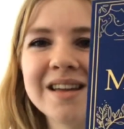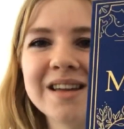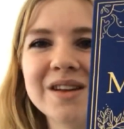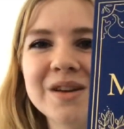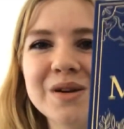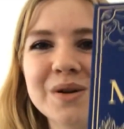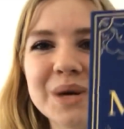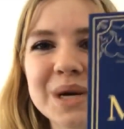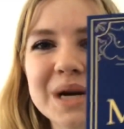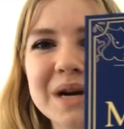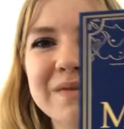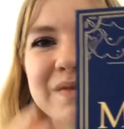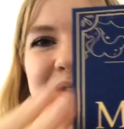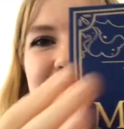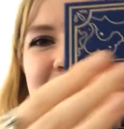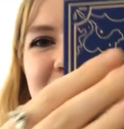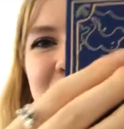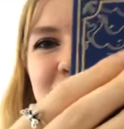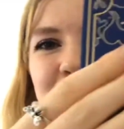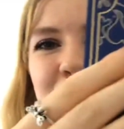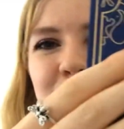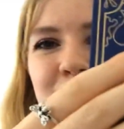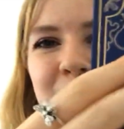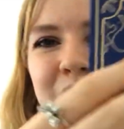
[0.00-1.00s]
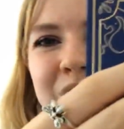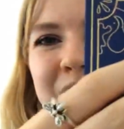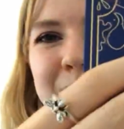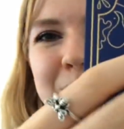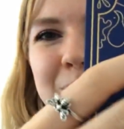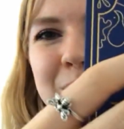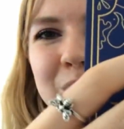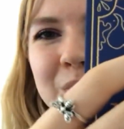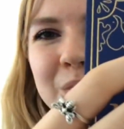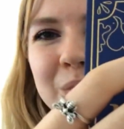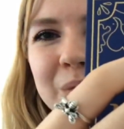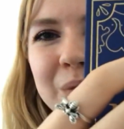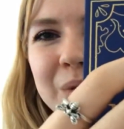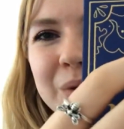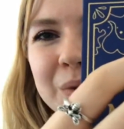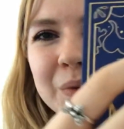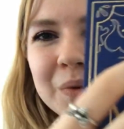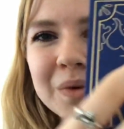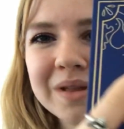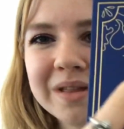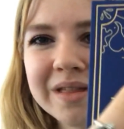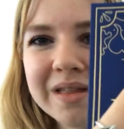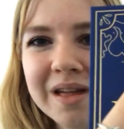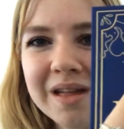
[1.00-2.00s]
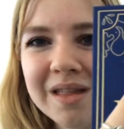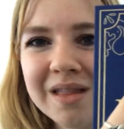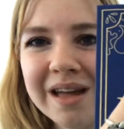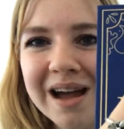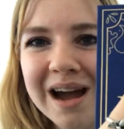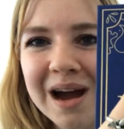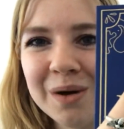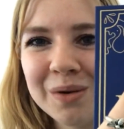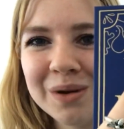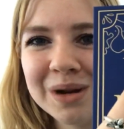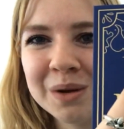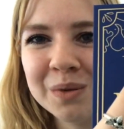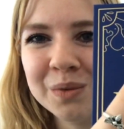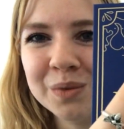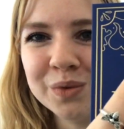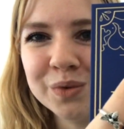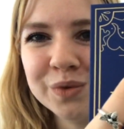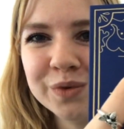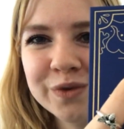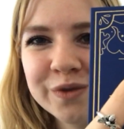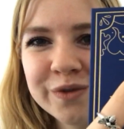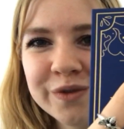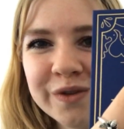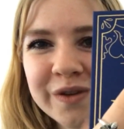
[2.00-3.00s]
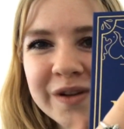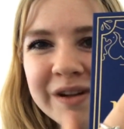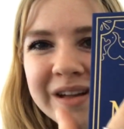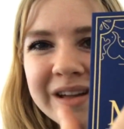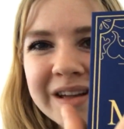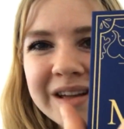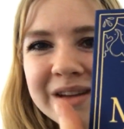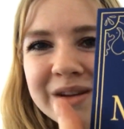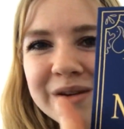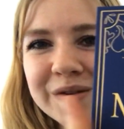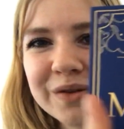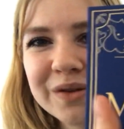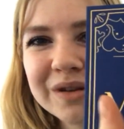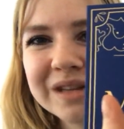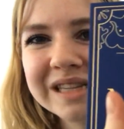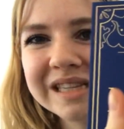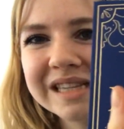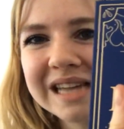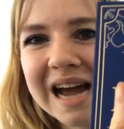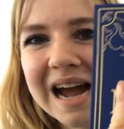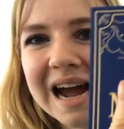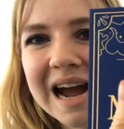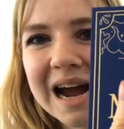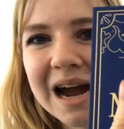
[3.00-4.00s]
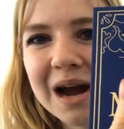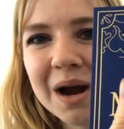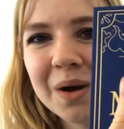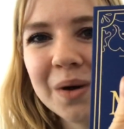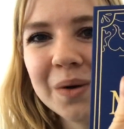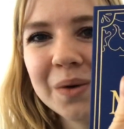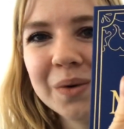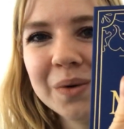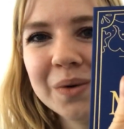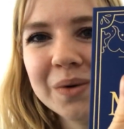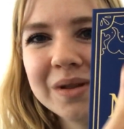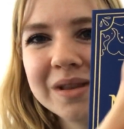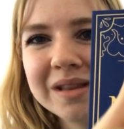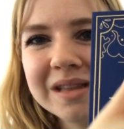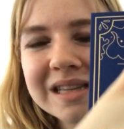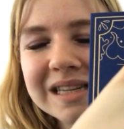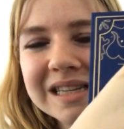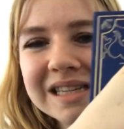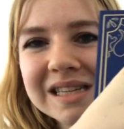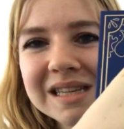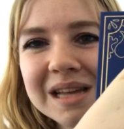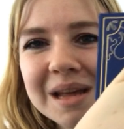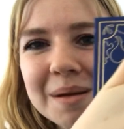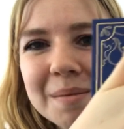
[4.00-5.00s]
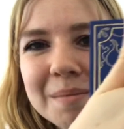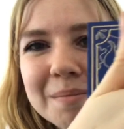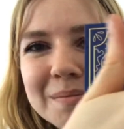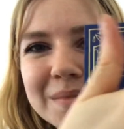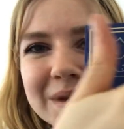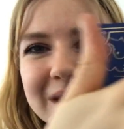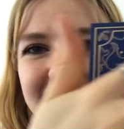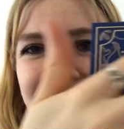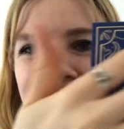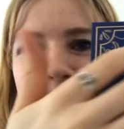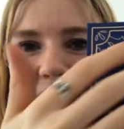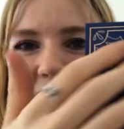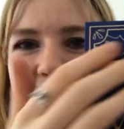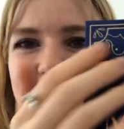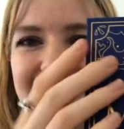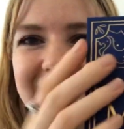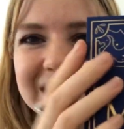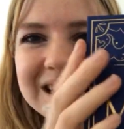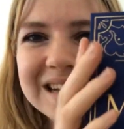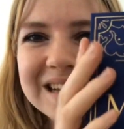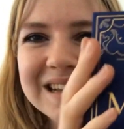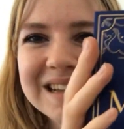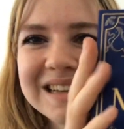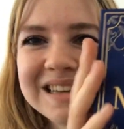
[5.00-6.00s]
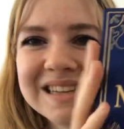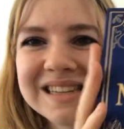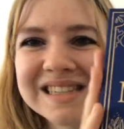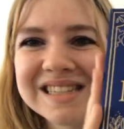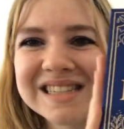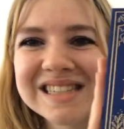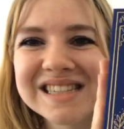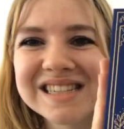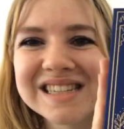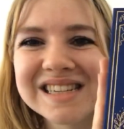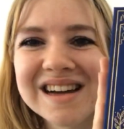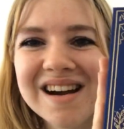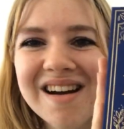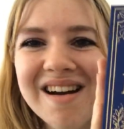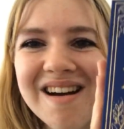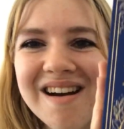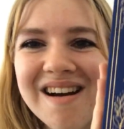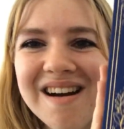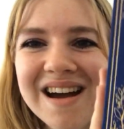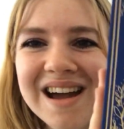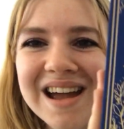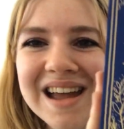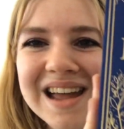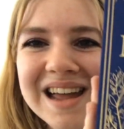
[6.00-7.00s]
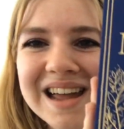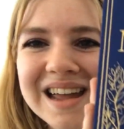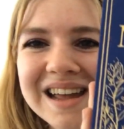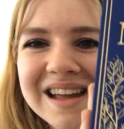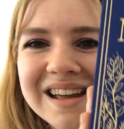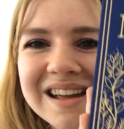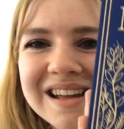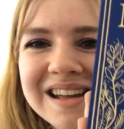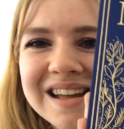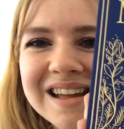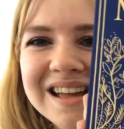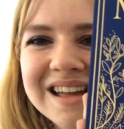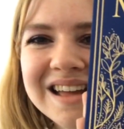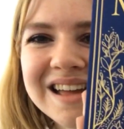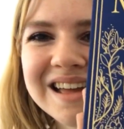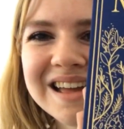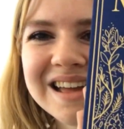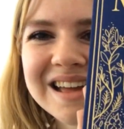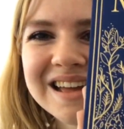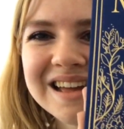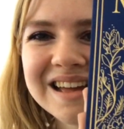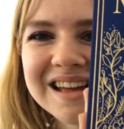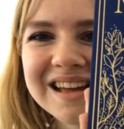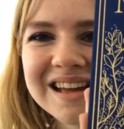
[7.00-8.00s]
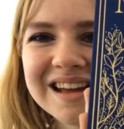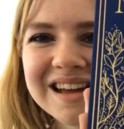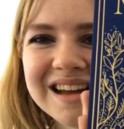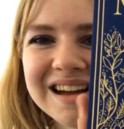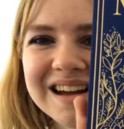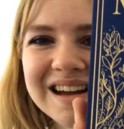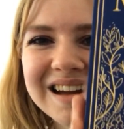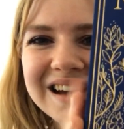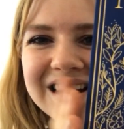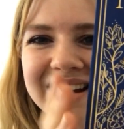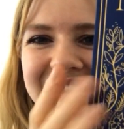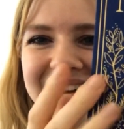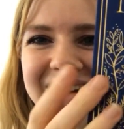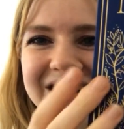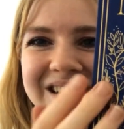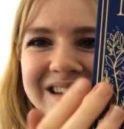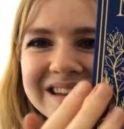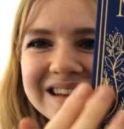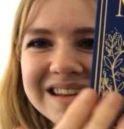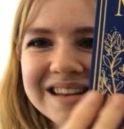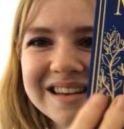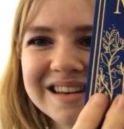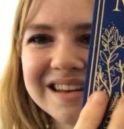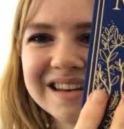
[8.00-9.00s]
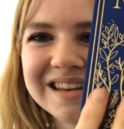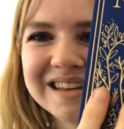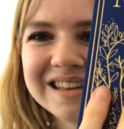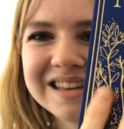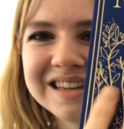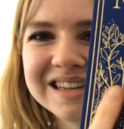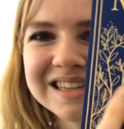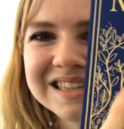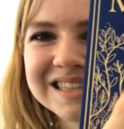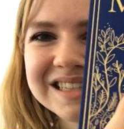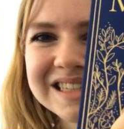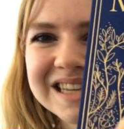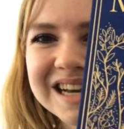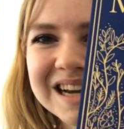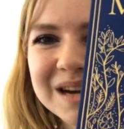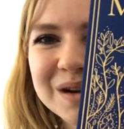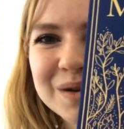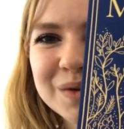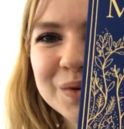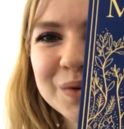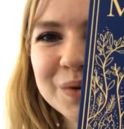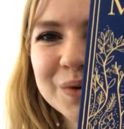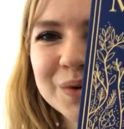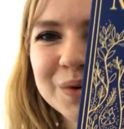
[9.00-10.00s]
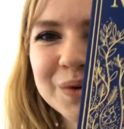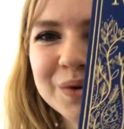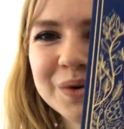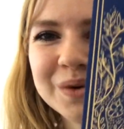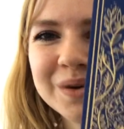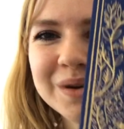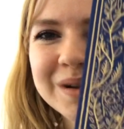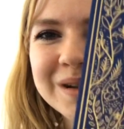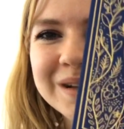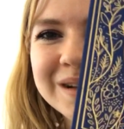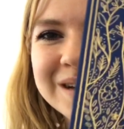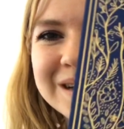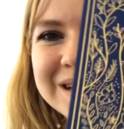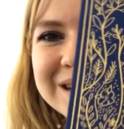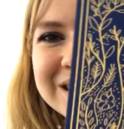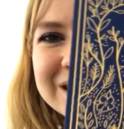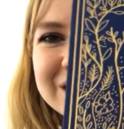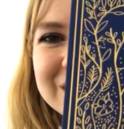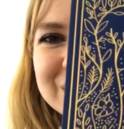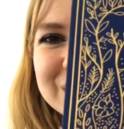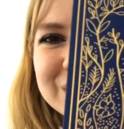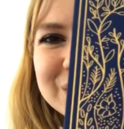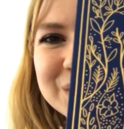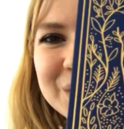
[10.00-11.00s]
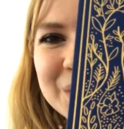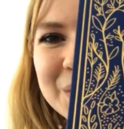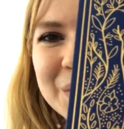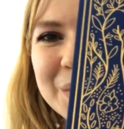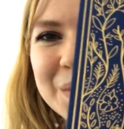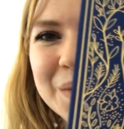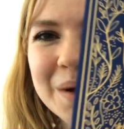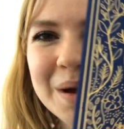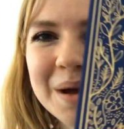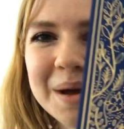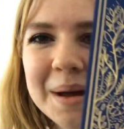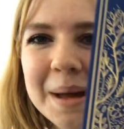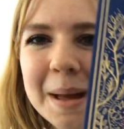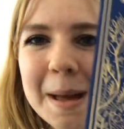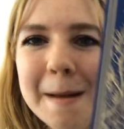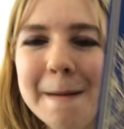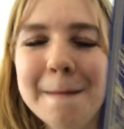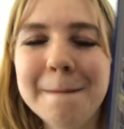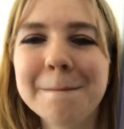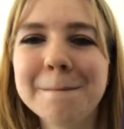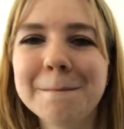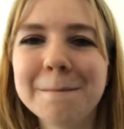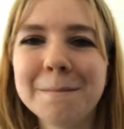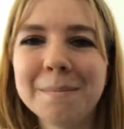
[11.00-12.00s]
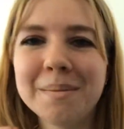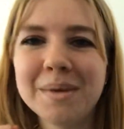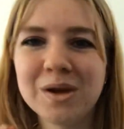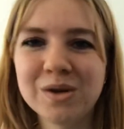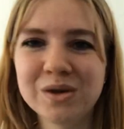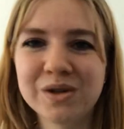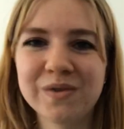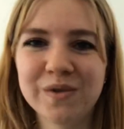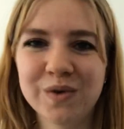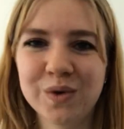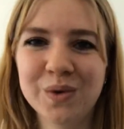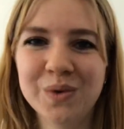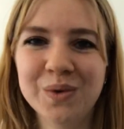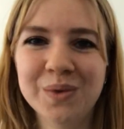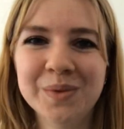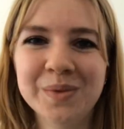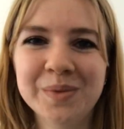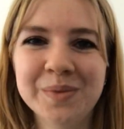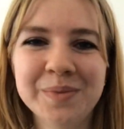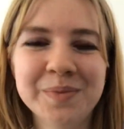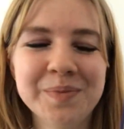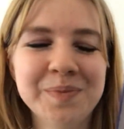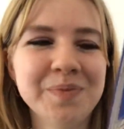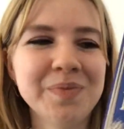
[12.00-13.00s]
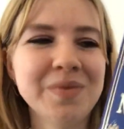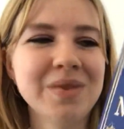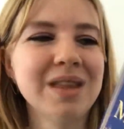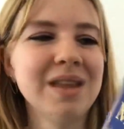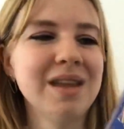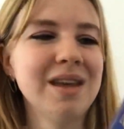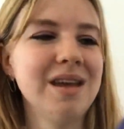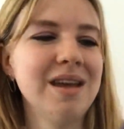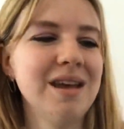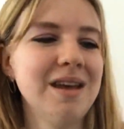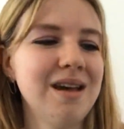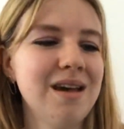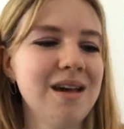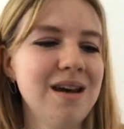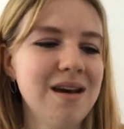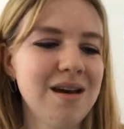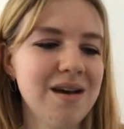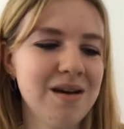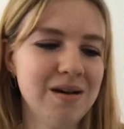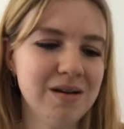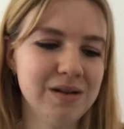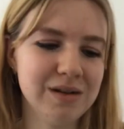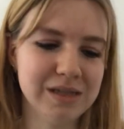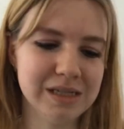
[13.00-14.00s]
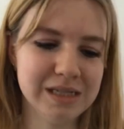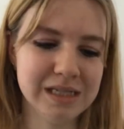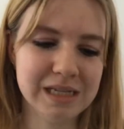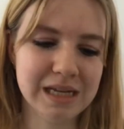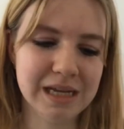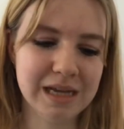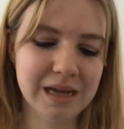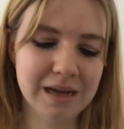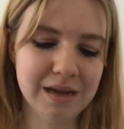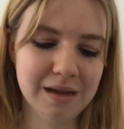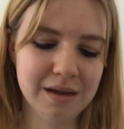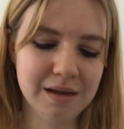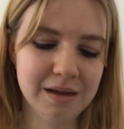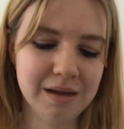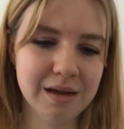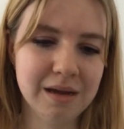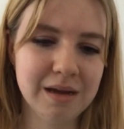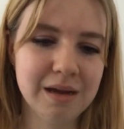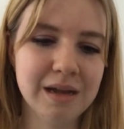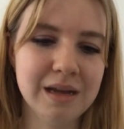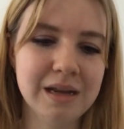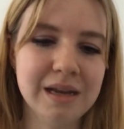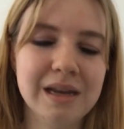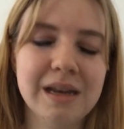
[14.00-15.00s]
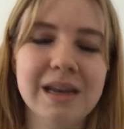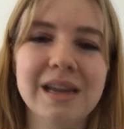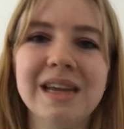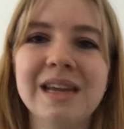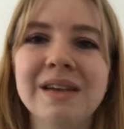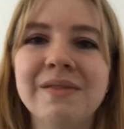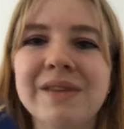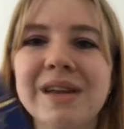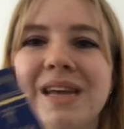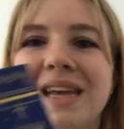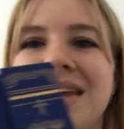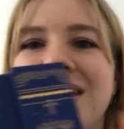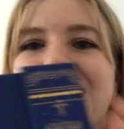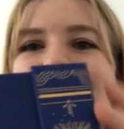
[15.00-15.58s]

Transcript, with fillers: you have this gorgeous moon with the Howling Wolf, you got this owl, this midnight sky, and then this decor. It's so beautiful honestly. And even here,